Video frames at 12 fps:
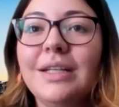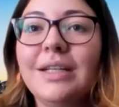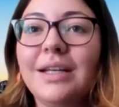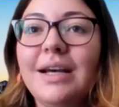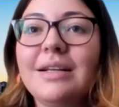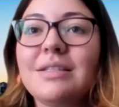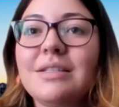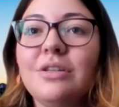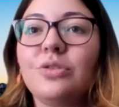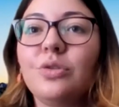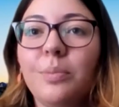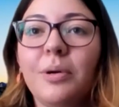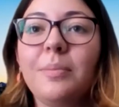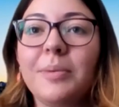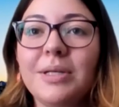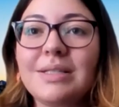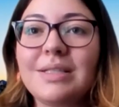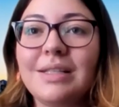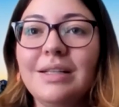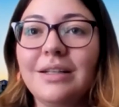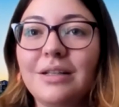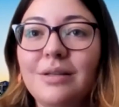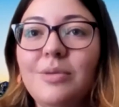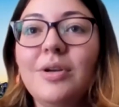has a true purpose in
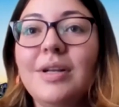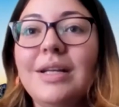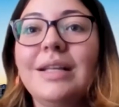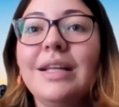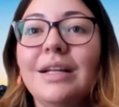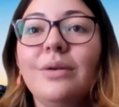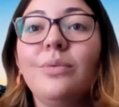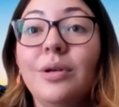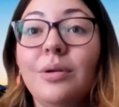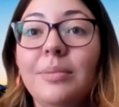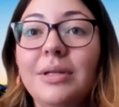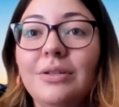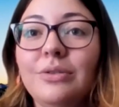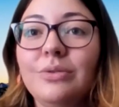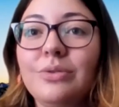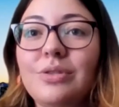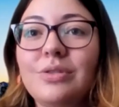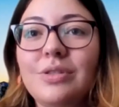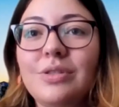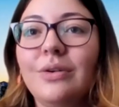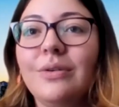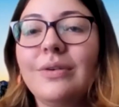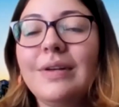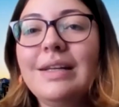the community and that it will be used.
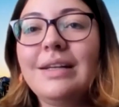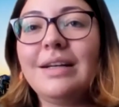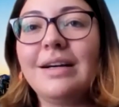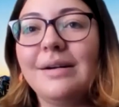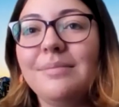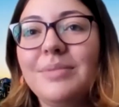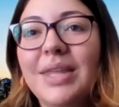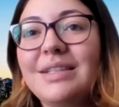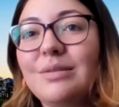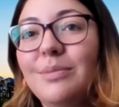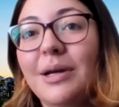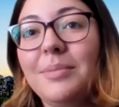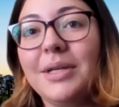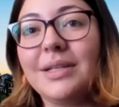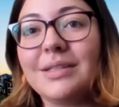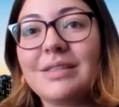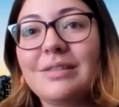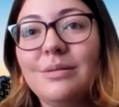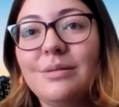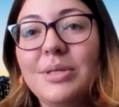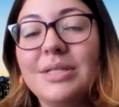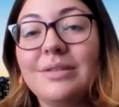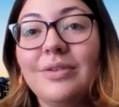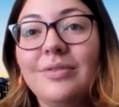So that's my biggest
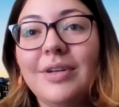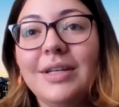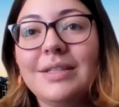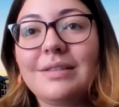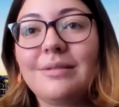piece of advice.